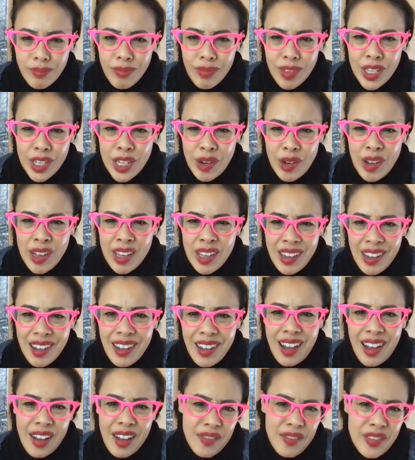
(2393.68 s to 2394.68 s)
you know, I
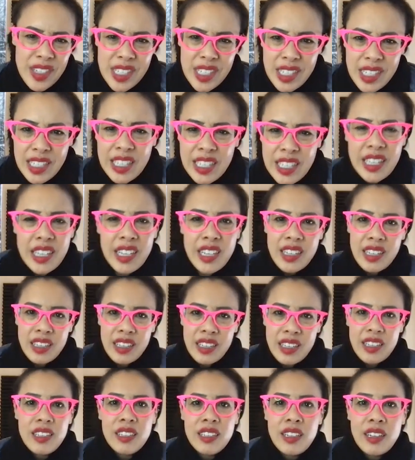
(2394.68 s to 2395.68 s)
obviously
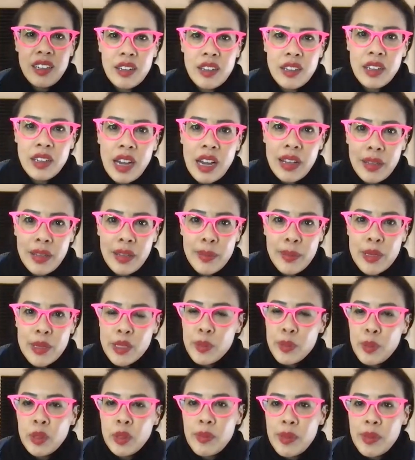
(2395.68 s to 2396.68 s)
here, let me
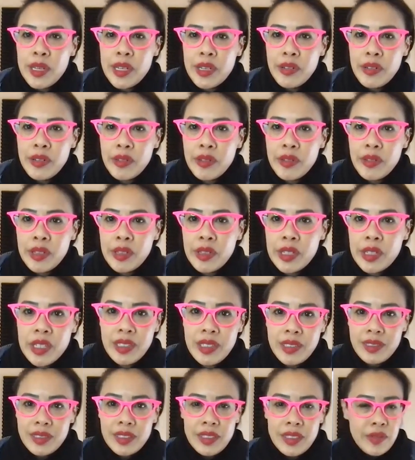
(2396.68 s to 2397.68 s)
just pull up my U-Link so I can
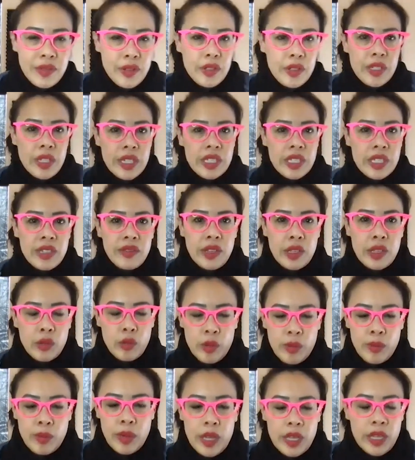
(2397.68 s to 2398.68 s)
give you a sense of like
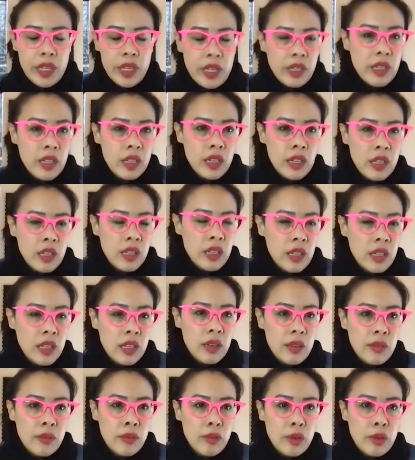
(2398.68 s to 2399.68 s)
what my,
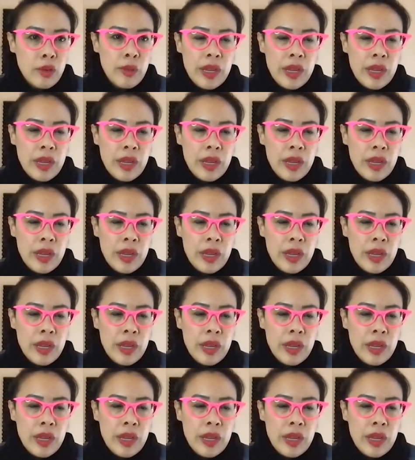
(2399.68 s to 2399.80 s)
what